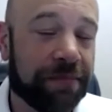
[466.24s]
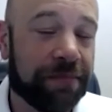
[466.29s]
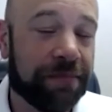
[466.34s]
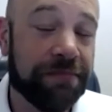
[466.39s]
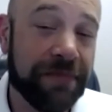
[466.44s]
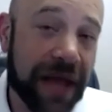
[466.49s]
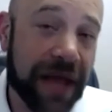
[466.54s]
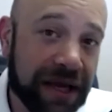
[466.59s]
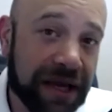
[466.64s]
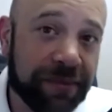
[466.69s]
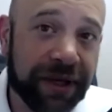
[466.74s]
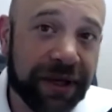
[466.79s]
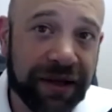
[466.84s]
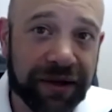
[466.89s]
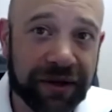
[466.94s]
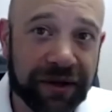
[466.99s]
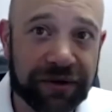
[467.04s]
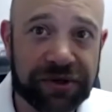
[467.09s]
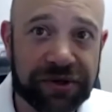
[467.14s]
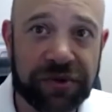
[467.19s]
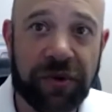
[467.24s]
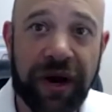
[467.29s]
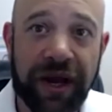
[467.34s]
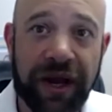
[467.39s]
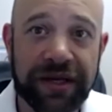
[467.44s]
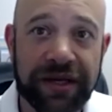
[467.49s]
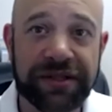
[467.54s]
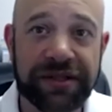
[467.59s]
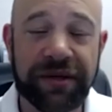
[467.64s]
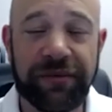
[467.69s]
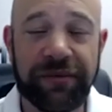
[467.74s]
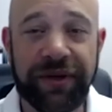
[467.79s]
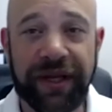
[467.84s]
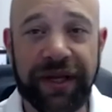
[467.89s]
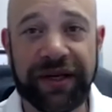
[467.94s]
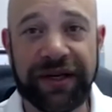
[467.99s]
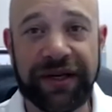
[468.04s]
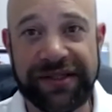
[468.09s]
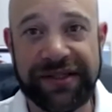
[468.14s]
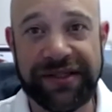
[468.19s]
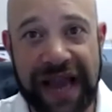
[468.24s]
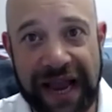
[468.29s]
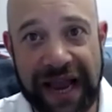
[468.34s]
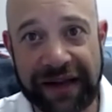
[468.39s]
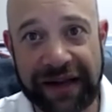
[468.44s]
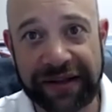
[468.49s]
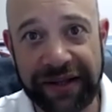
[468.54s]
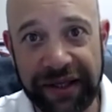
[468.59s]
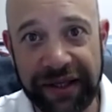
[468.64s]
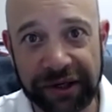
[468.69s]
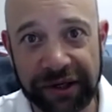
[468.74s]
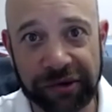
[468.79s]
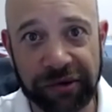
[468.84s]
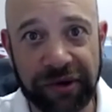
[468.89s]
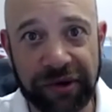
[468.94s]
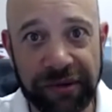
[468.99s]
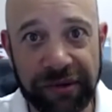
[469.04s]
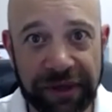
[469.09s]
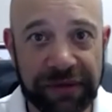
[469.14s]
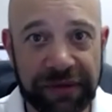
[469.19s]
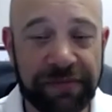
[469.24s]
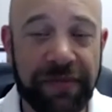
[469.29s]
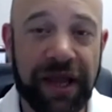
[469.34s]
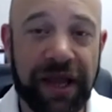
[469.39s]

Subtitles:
maybe there's ways that we can attack the agreement.